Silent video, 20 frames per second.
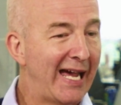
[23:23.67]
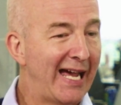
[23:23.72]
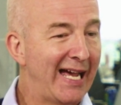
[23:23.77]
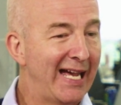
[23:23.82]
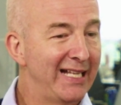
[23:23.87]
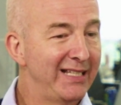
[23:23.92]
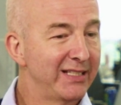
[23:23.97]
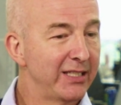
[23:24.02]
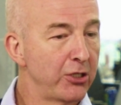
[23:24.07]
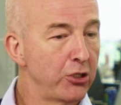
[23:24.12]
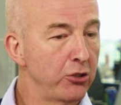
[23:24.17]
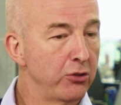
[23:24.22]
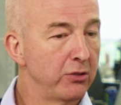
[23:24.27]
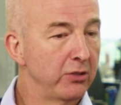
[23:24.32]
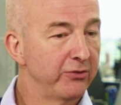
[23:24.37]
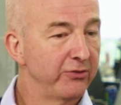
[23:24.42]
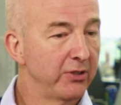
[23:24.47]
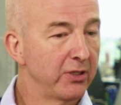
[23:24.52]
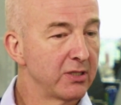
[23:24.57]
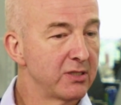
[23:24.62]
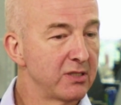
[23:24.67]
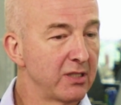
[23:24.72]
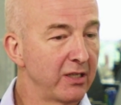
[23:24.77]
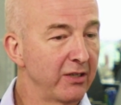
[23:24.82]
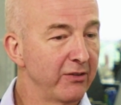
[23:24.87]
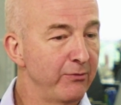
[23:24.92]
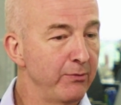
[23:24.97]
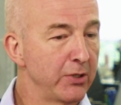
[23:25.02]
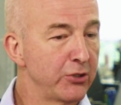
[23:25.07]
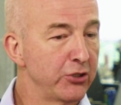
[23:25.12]
and University
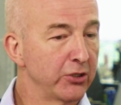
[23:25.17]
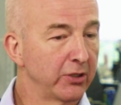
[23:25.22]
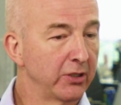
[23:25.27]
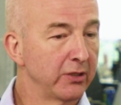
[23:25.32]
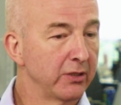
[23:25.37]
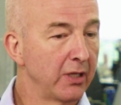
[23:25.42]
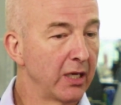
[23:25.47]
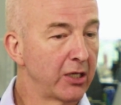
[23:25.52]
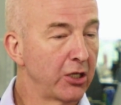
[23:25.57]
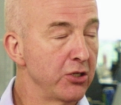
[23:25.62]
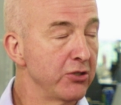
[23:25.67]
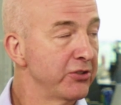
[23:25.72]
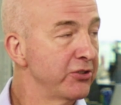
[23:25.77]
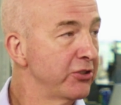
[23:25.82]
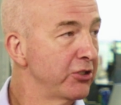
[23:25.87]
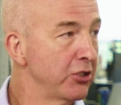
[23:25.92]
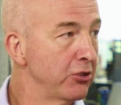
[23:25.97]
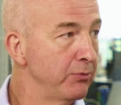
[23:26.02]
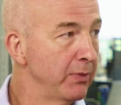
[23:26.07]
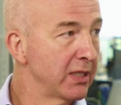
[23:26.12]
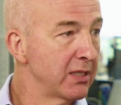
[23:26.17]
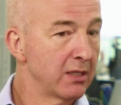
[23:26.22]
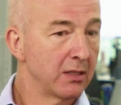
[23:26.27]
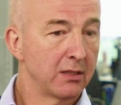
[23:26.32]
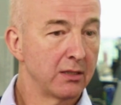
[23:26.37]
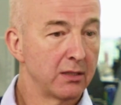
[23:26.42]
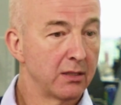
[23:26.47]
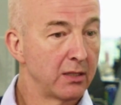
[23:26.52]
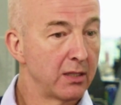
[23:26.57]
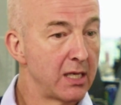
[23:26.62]
of Michigan consumer
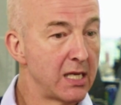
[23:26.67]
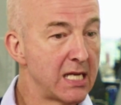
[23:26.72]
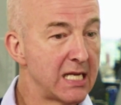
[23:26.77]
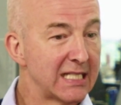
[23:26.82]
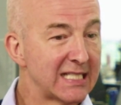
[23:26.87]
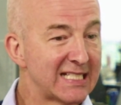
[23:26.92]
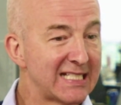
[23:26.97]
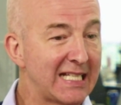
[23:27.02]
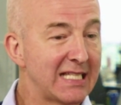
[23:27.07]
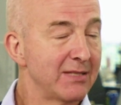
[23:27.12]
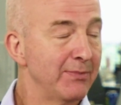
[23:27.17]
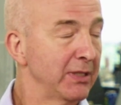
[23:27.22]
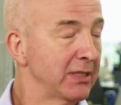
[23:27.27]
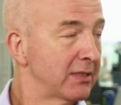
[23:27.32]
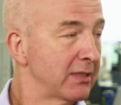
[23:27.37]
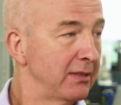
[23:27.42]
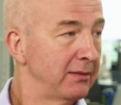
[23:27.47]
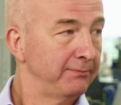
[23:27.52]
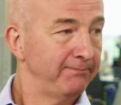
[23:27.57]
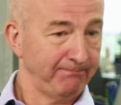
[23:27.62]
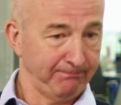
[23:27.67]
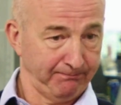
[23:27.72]
sentiment.